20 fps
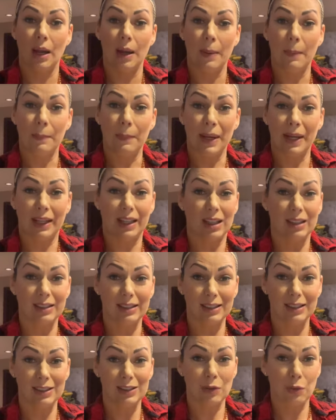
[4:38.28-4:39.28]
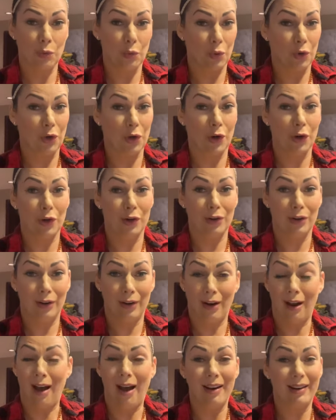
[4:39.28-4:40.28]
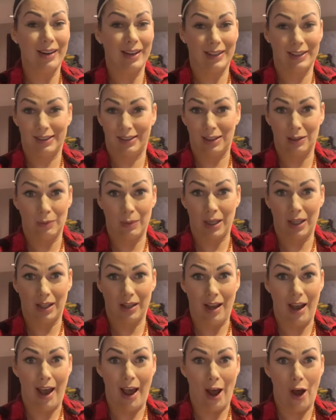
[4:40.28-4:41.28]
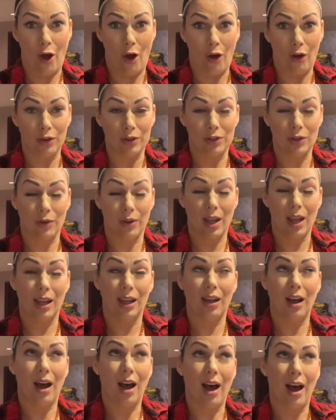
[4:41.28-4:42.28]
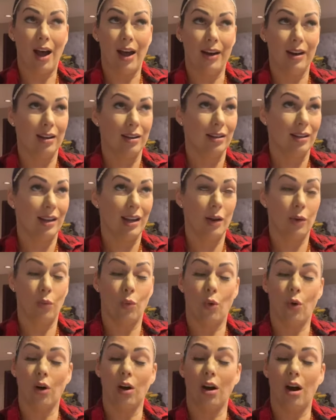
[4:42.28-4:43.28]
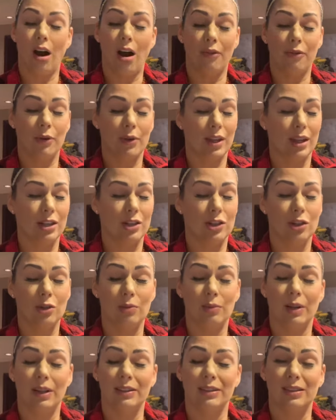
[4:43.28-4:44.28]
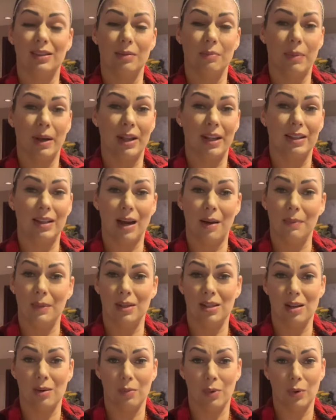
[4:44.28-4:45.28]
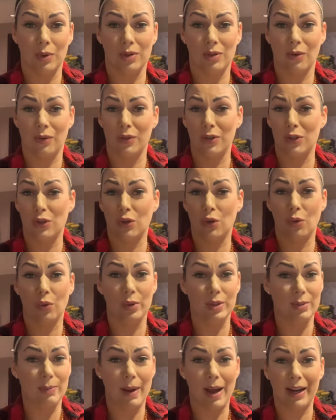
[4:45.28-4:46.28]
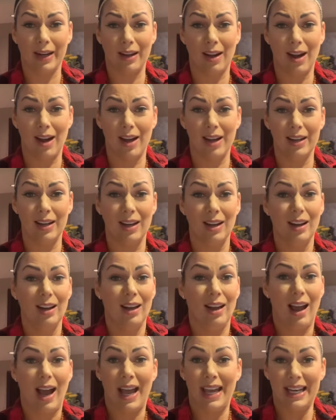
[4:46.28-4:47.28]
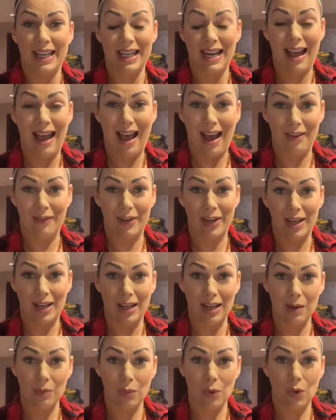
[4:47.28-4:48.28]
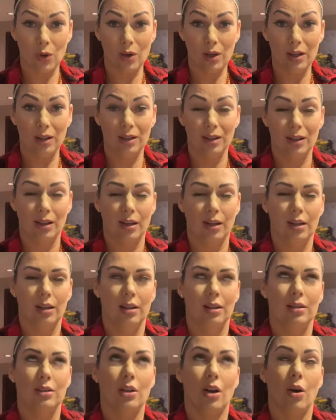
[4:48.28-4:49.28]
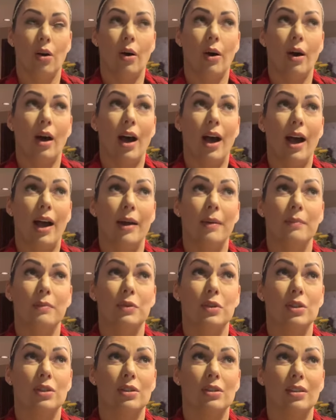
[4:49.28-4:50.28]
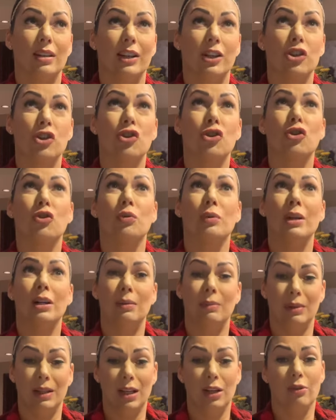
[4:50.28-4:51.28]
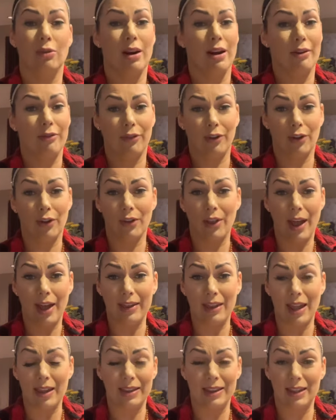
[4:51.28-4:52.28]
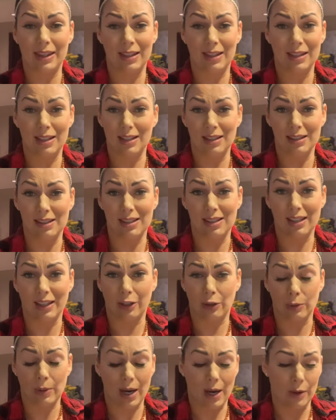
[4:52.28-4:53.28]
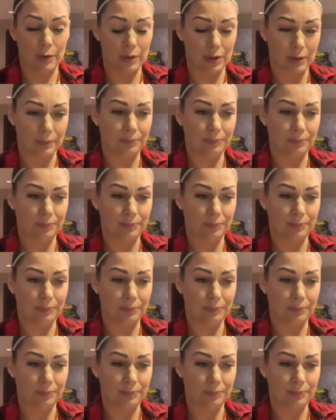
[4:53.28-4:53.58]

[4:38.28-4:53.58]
My cousins were not nice to me at all. So thank God it wore off within 2 months, and by the time the summer was over and school was back on, I didn't have it anymore. So I'm just extremely grateful that that didn't stick around.